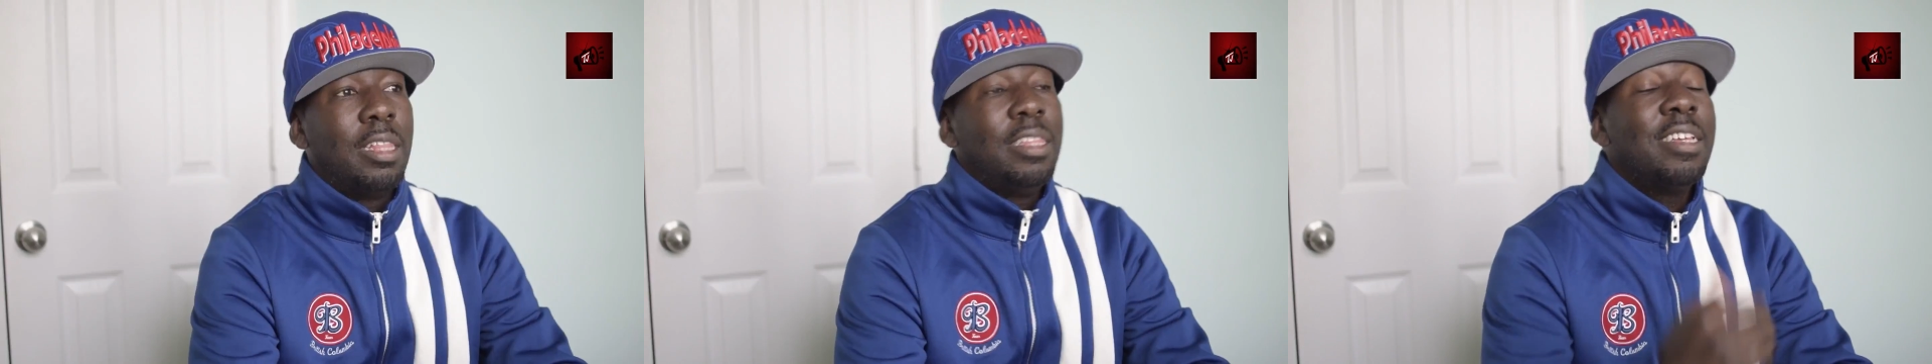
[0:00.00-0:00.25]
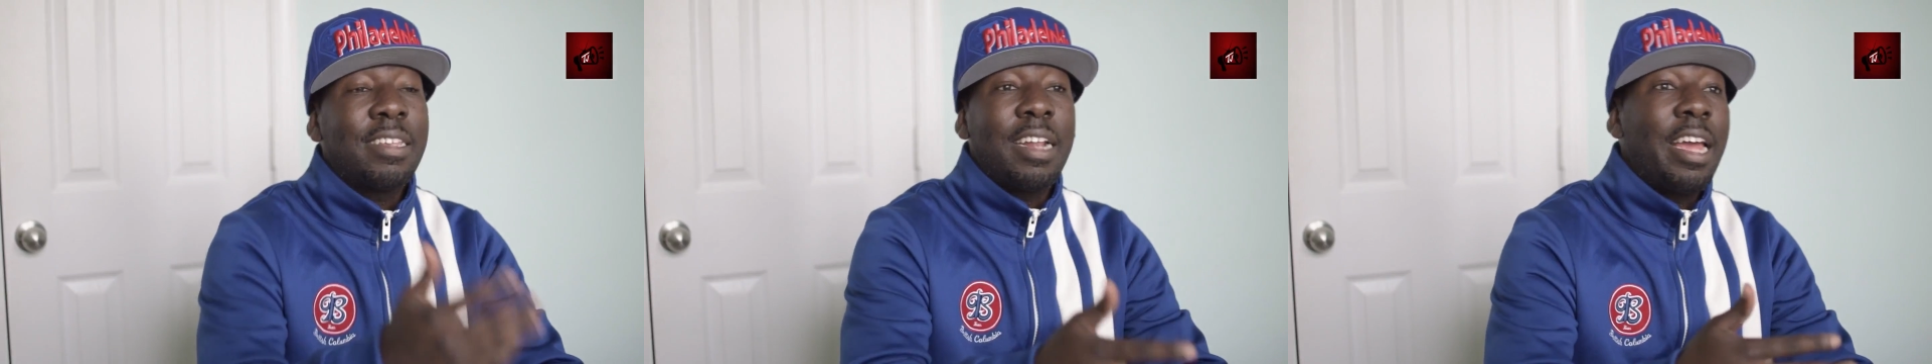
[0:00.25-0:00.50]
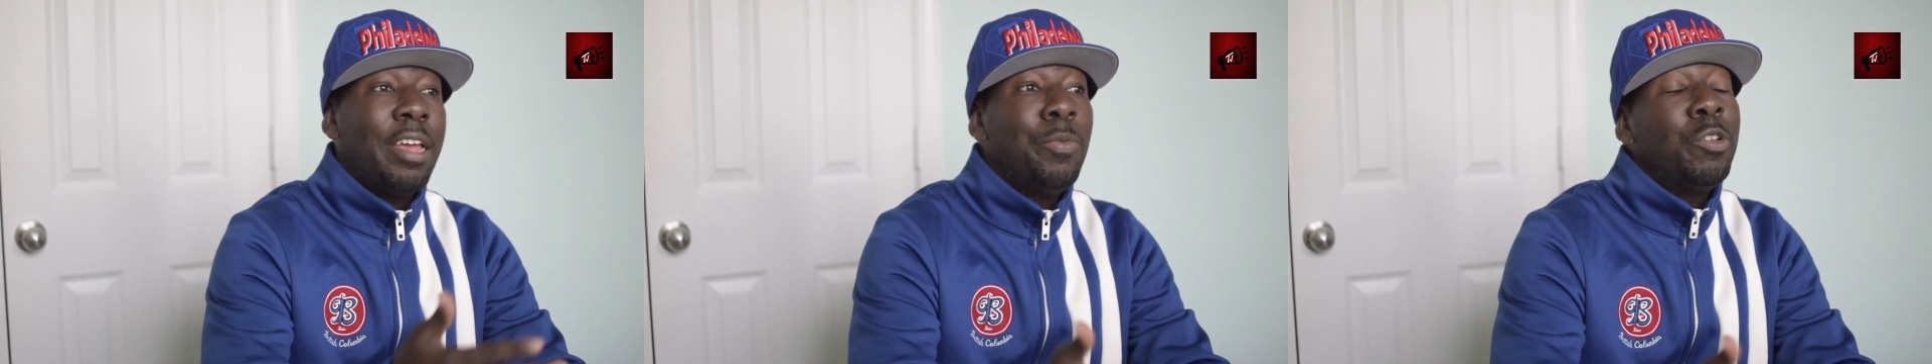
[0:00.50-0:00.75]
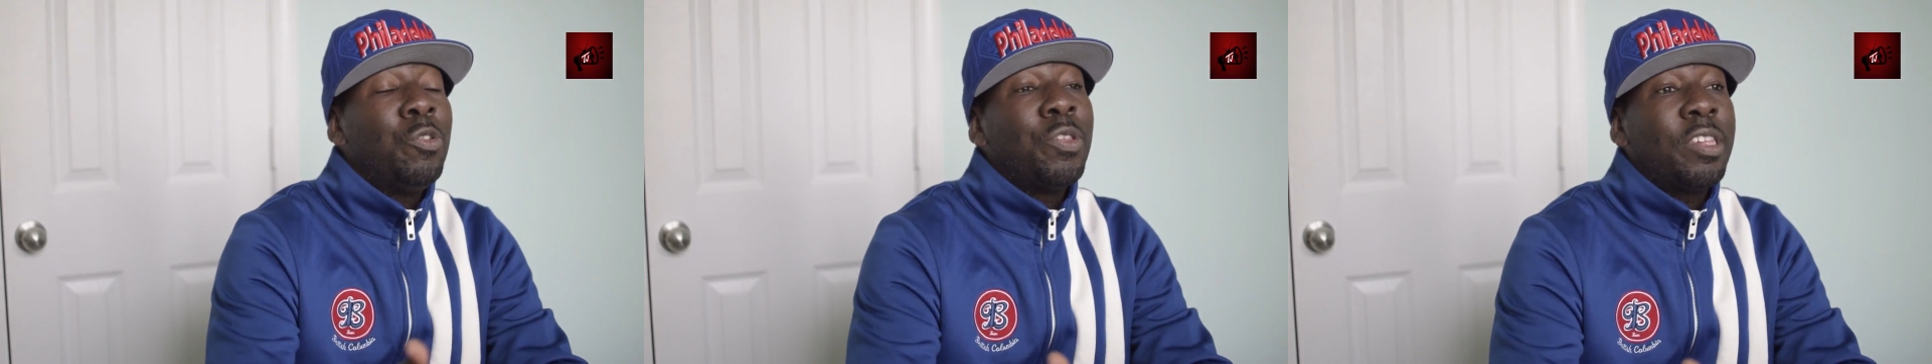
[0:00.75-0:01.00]
Listen, I hear
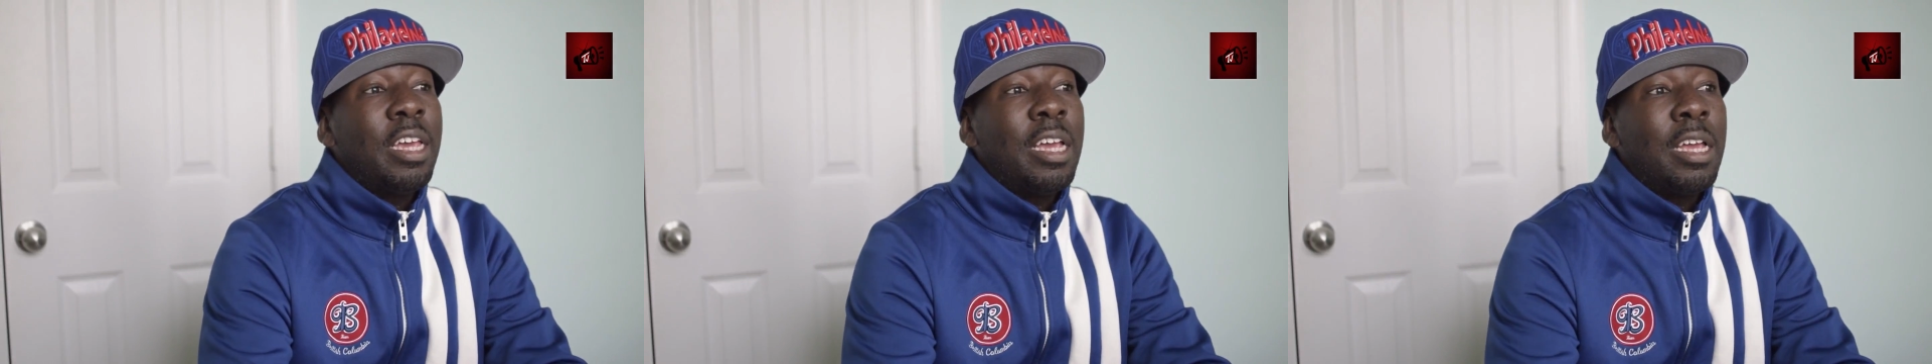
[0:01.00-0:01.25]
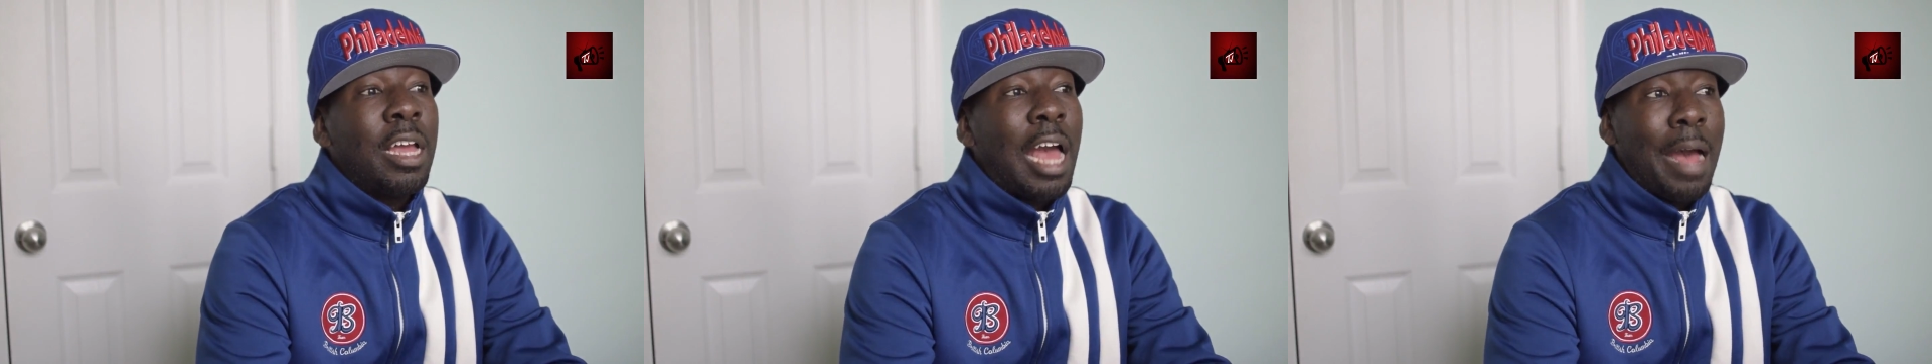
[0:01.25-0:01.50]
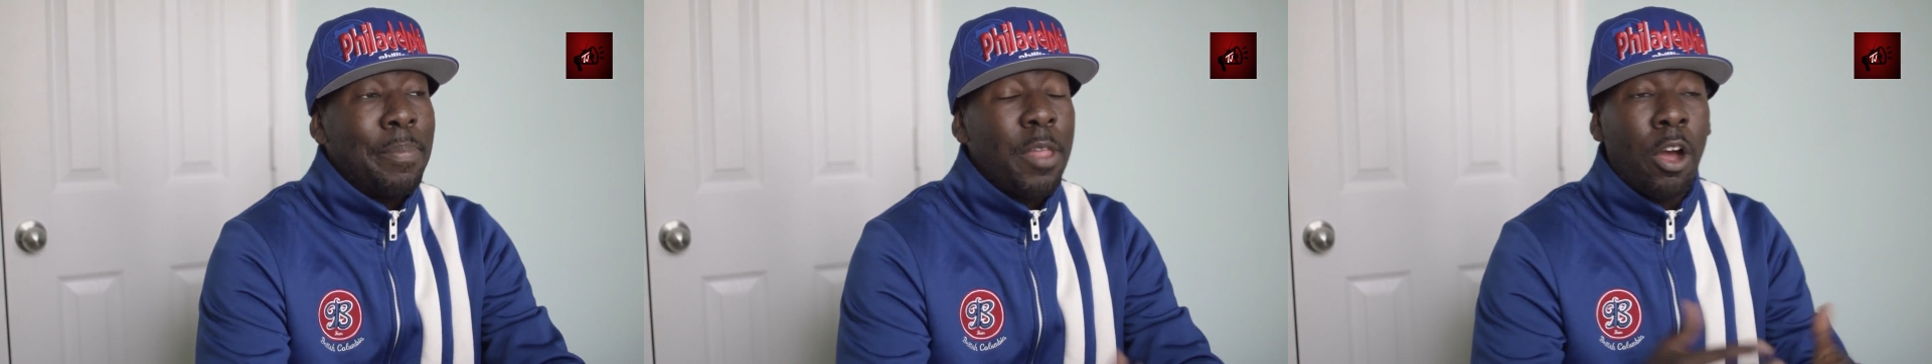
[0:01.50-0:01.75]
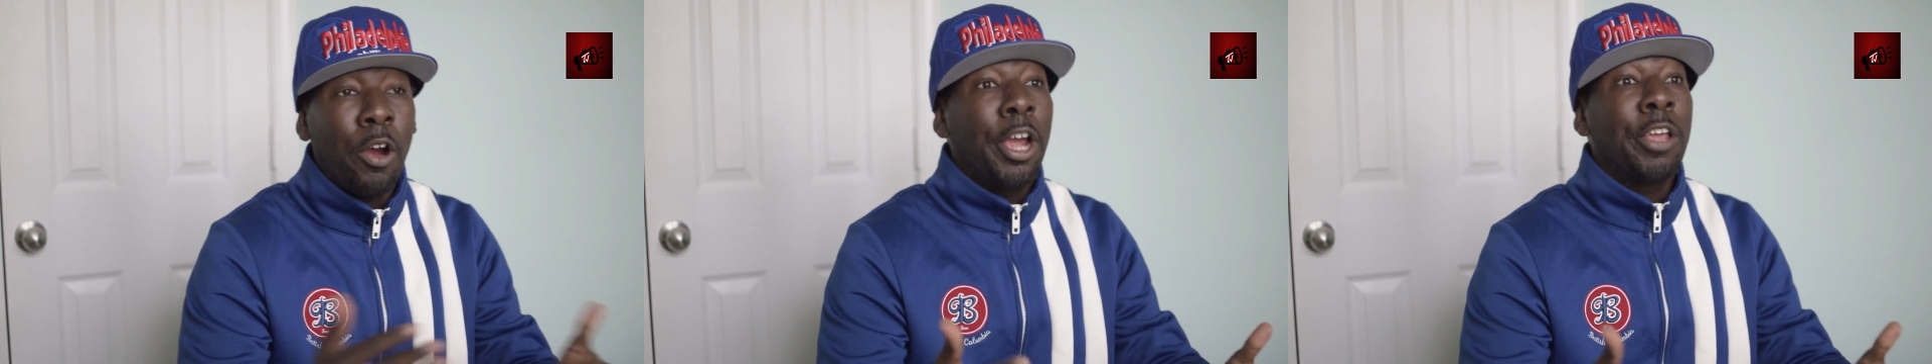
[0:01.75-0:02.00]
what you're saying. I'm
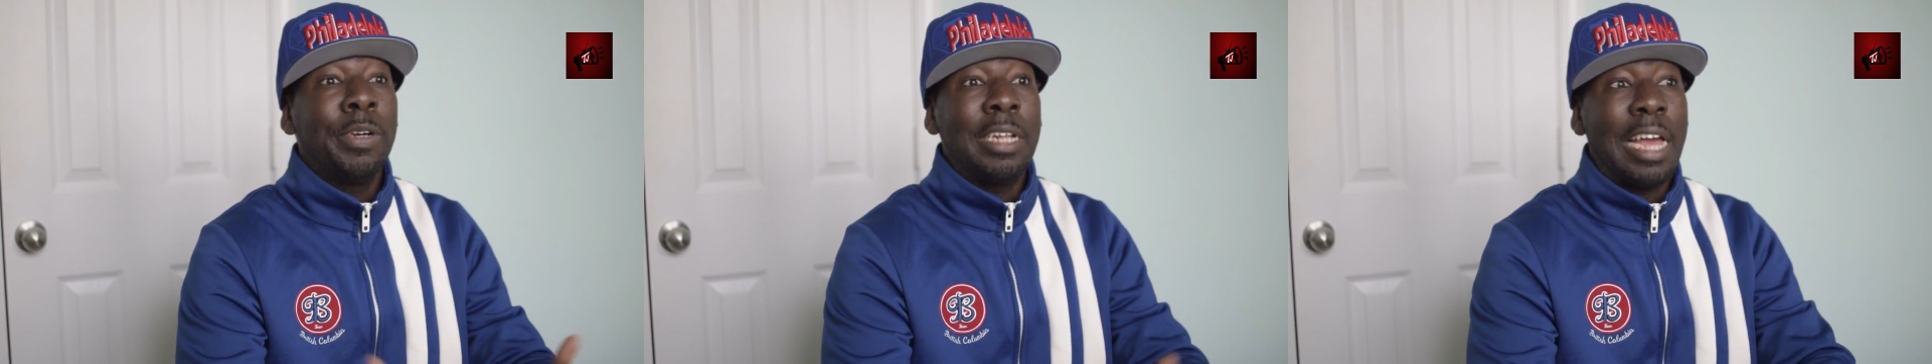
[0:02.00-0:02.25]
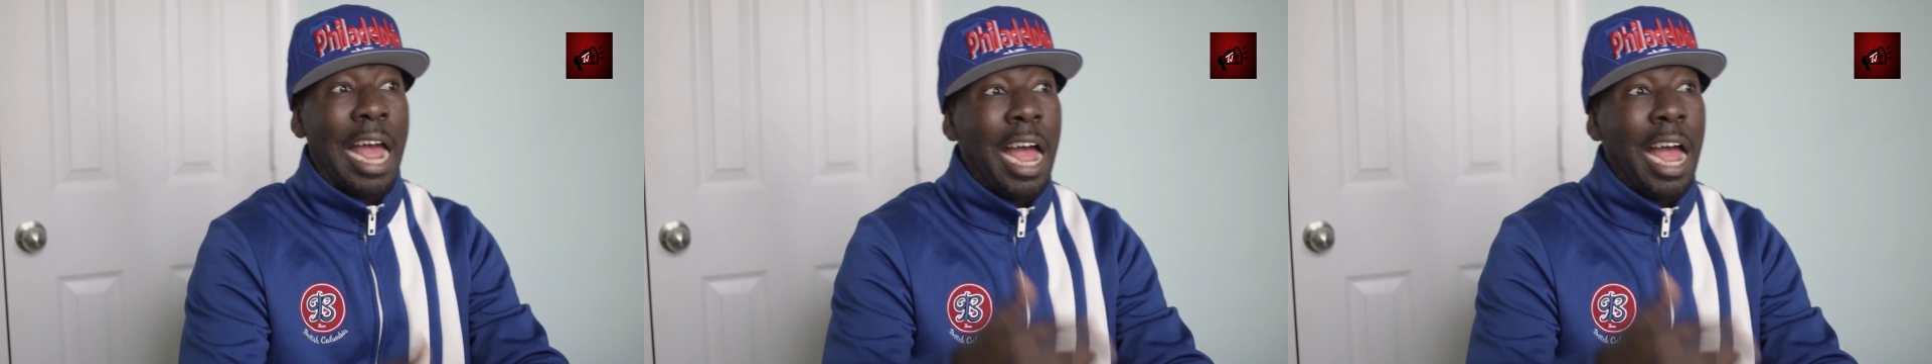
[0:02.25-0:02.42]
not arguing that.